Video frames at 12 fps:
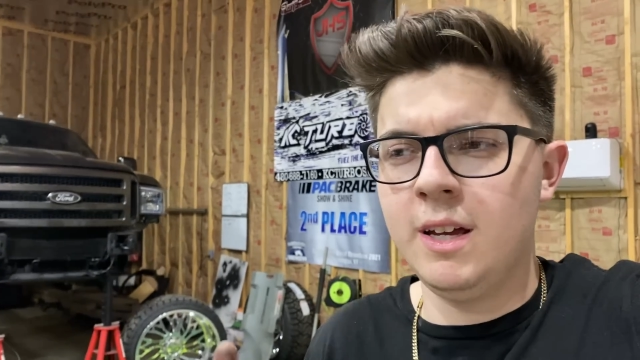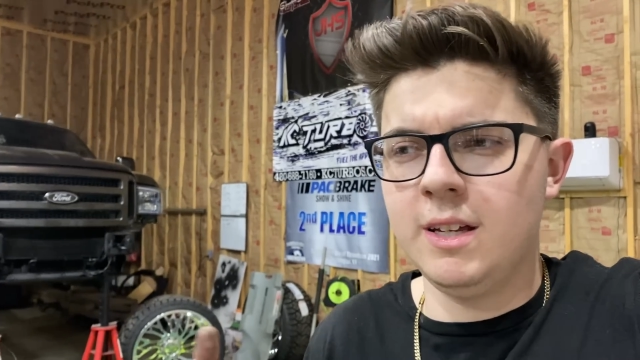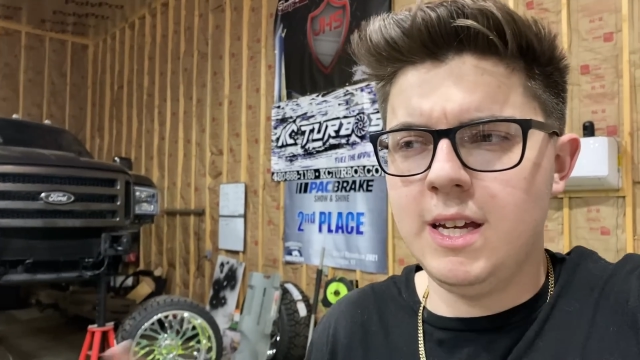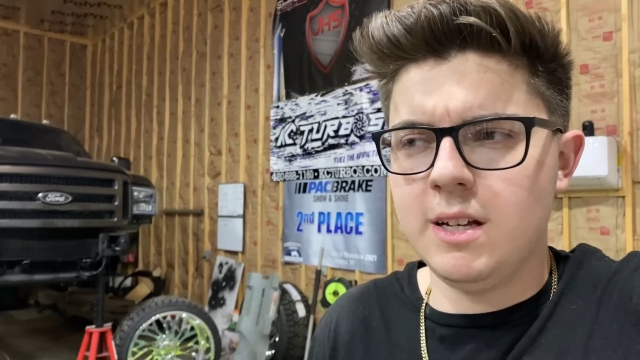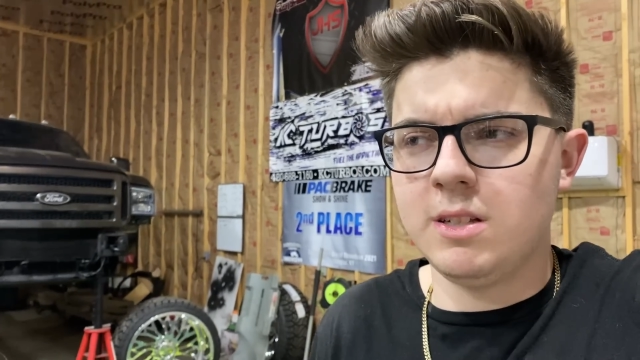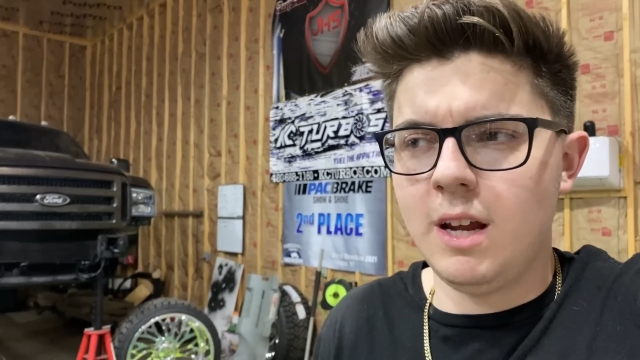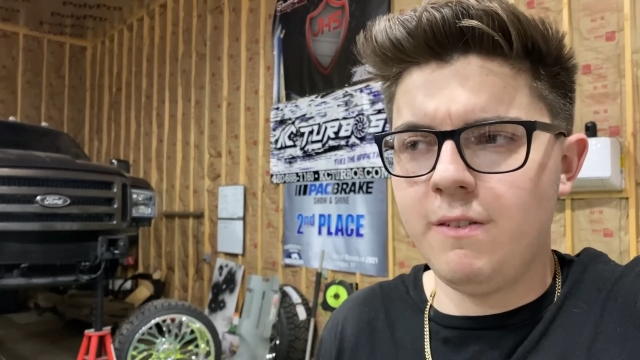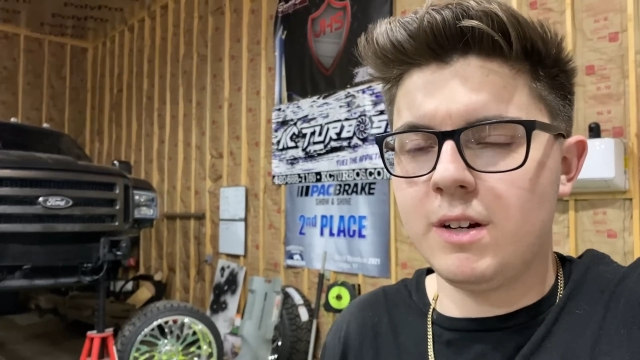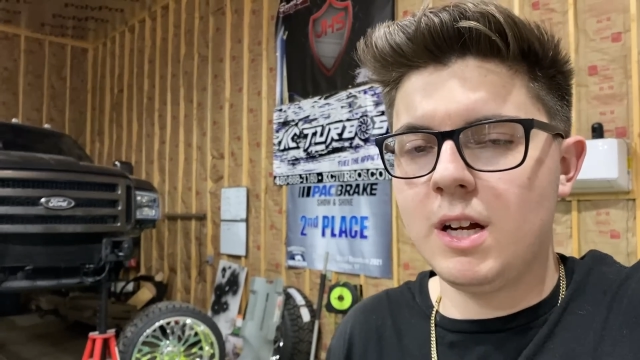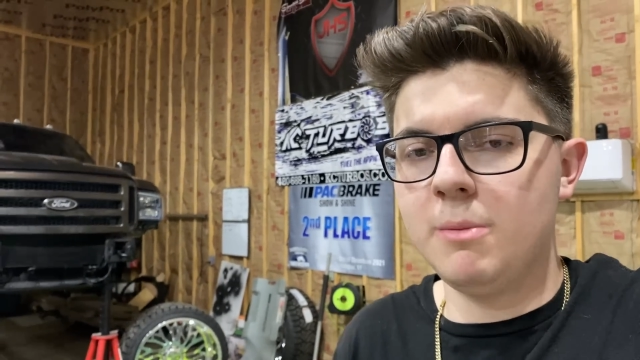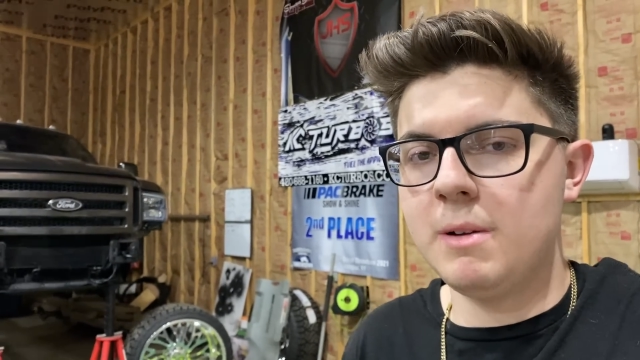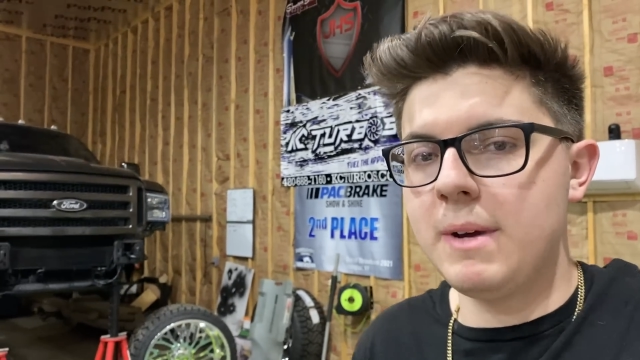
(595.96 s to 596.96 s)
yes, every
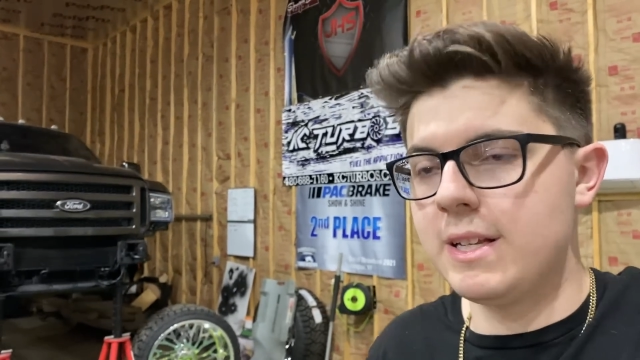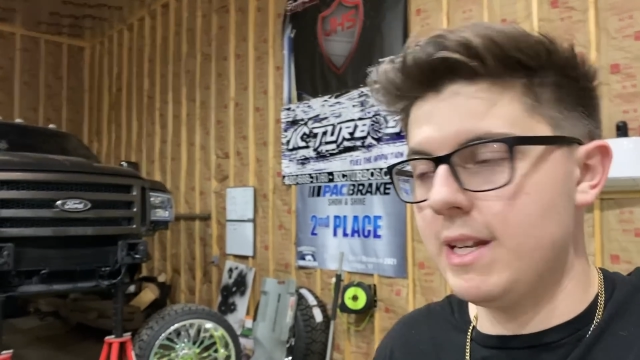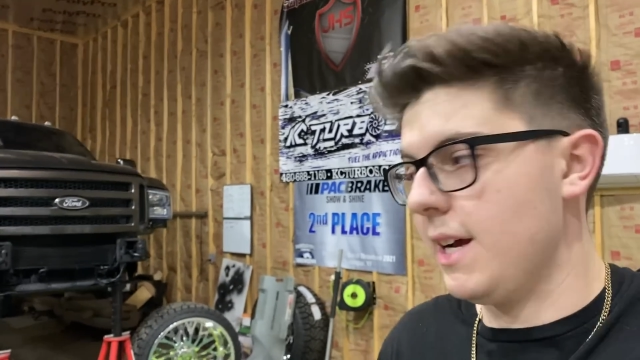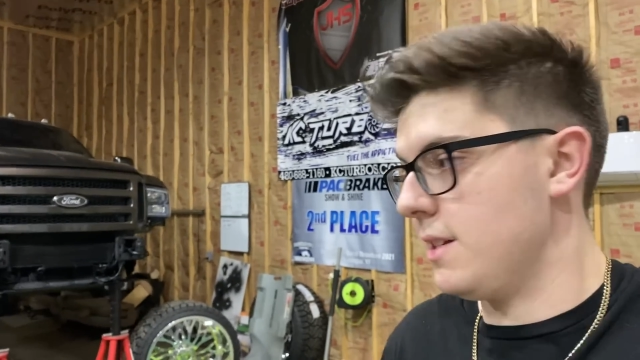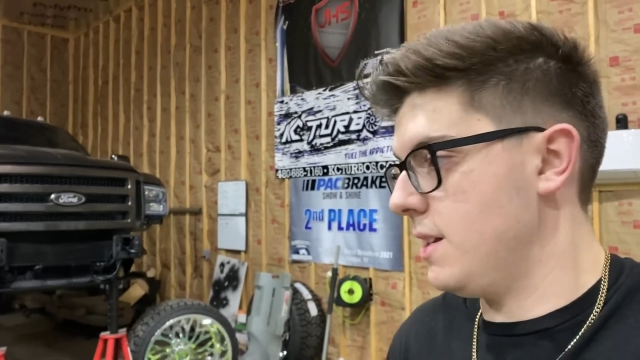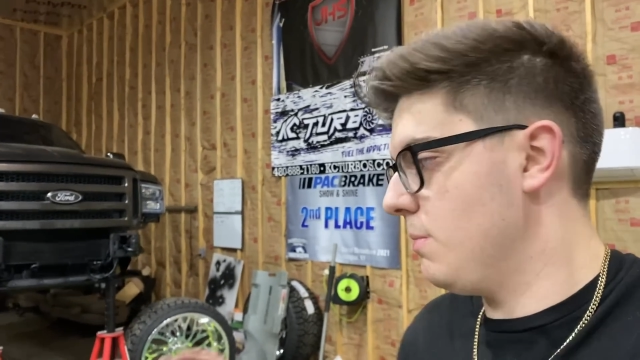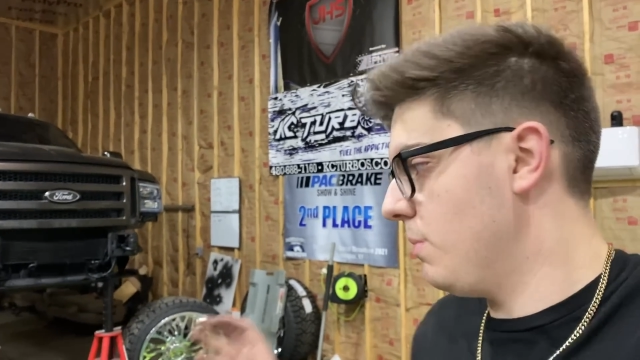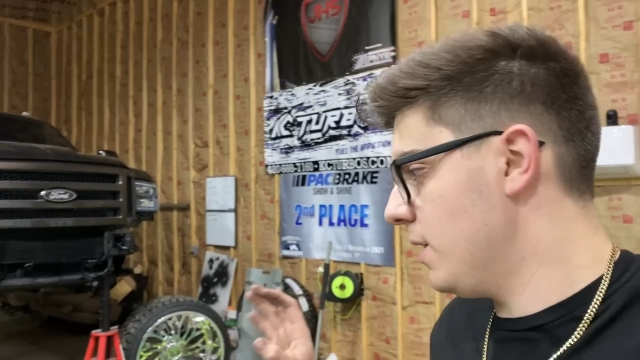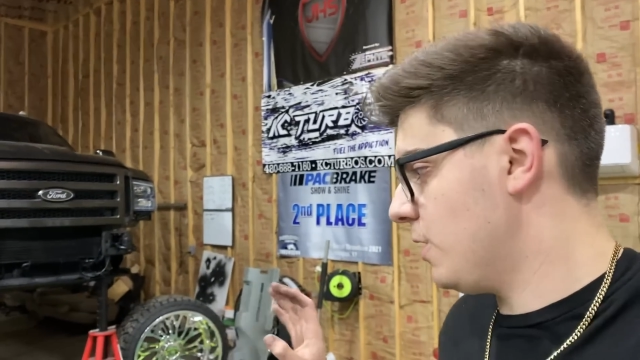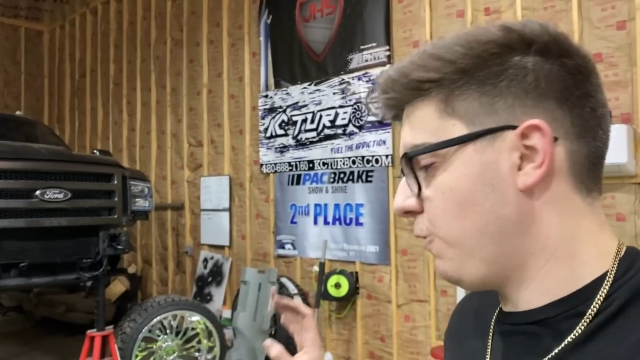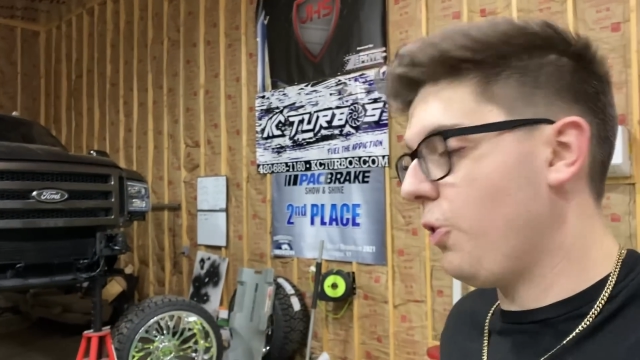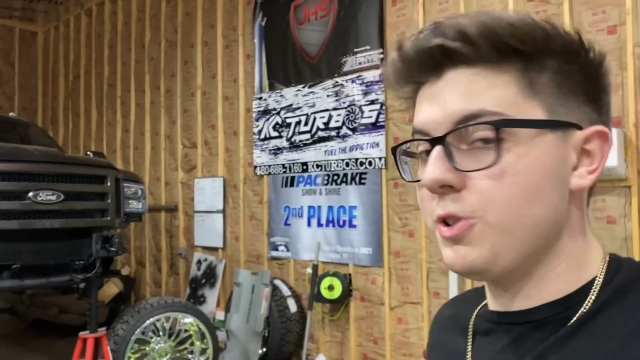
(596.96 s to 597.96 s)
company makes an accident, but
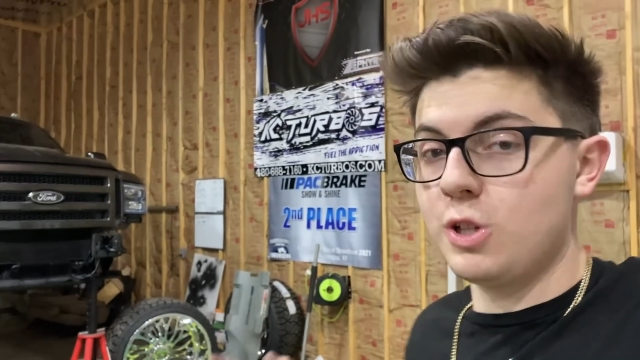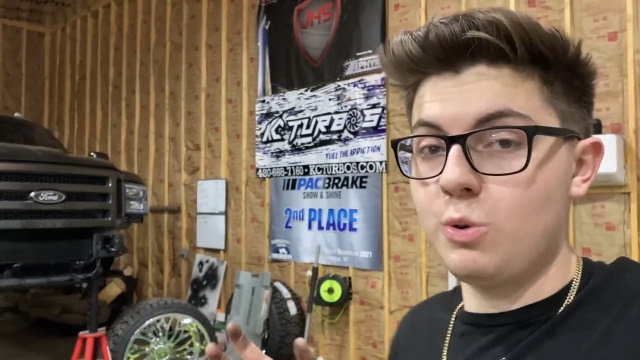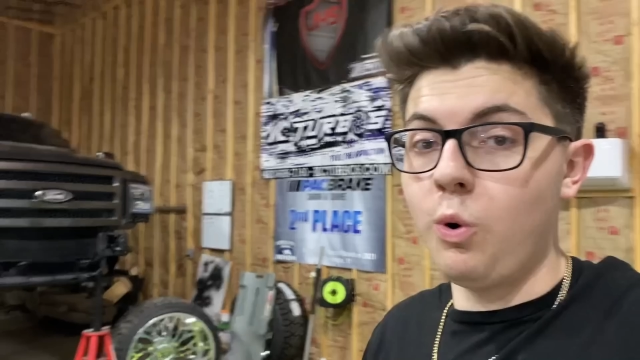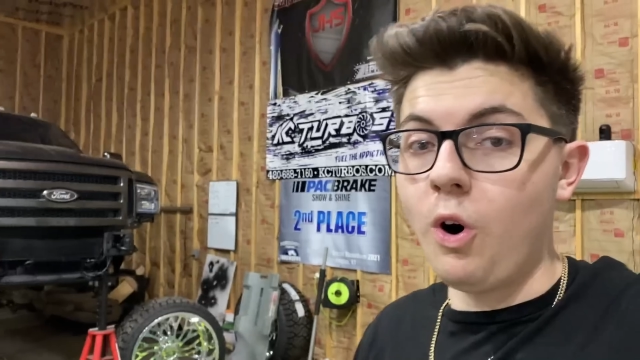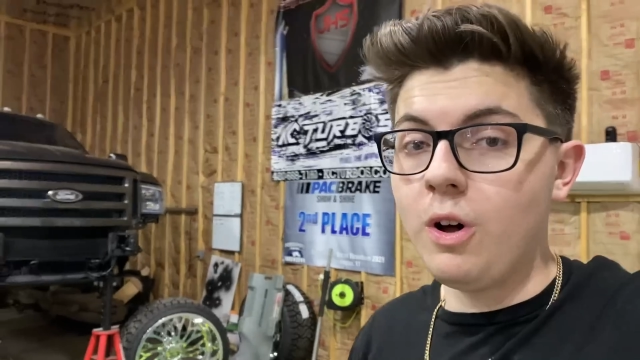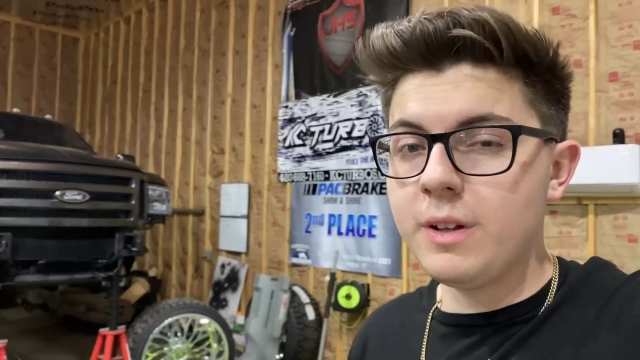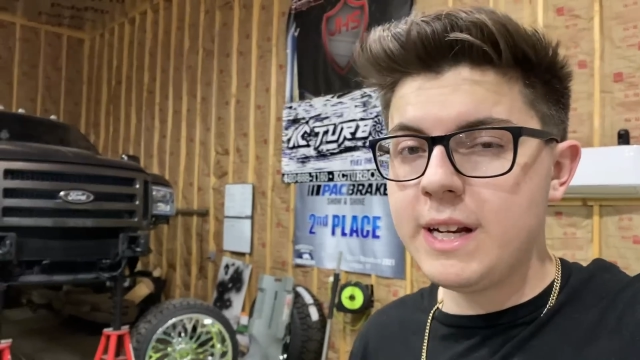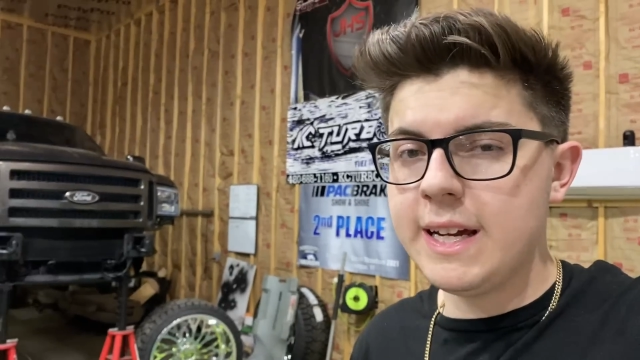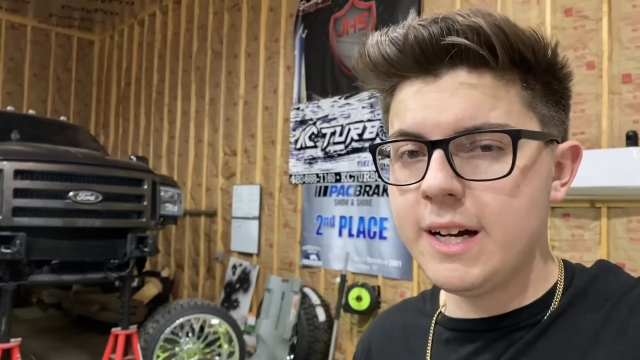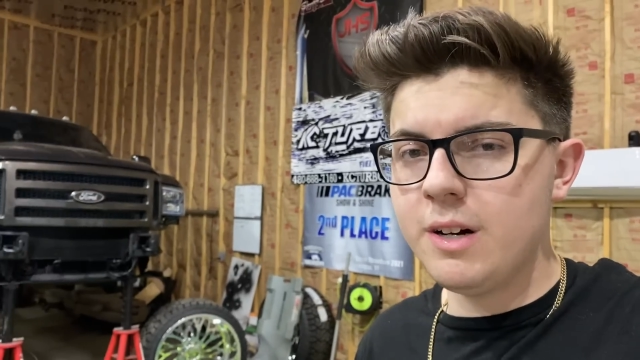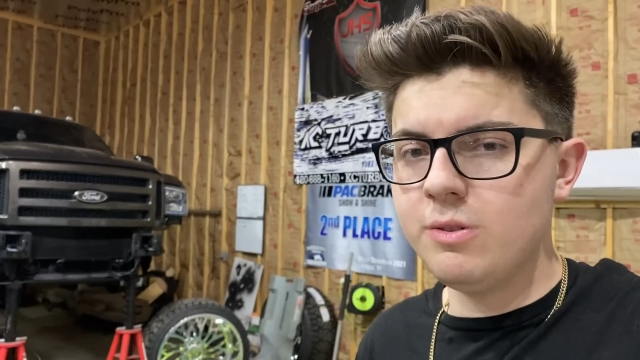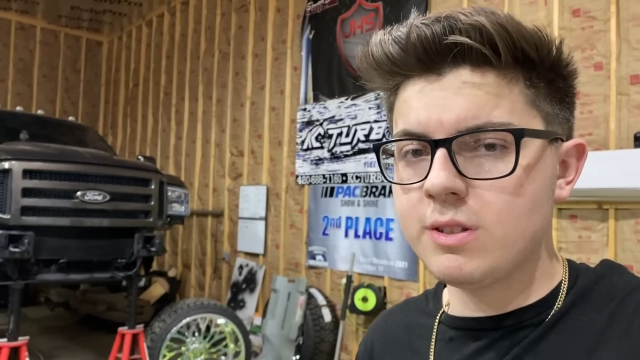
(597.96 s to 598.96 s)
as far as quality
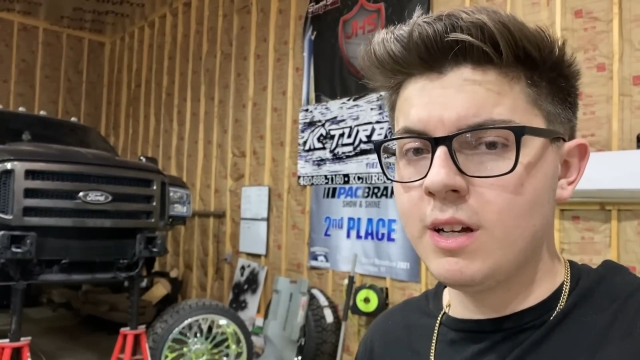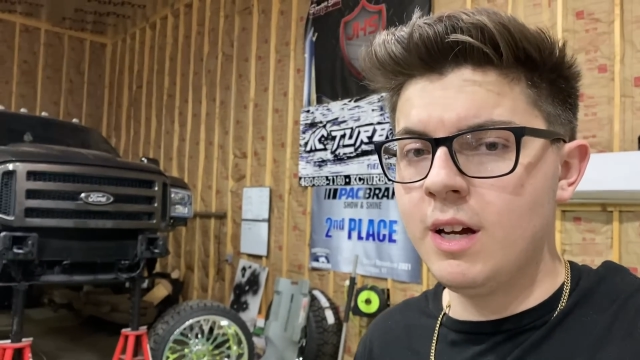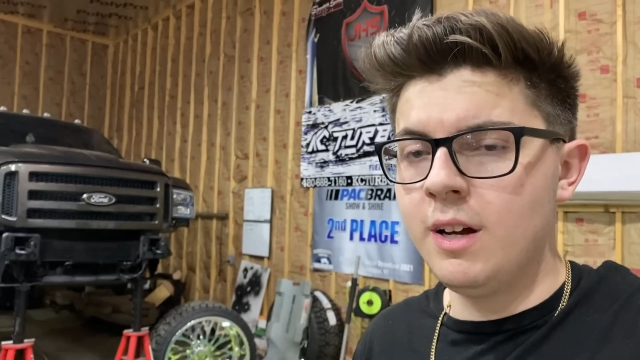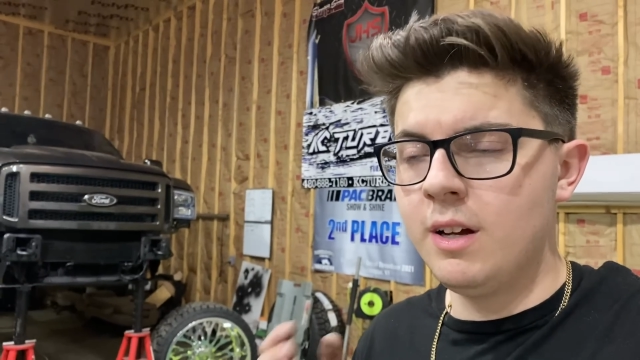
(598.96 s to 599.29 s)
goes,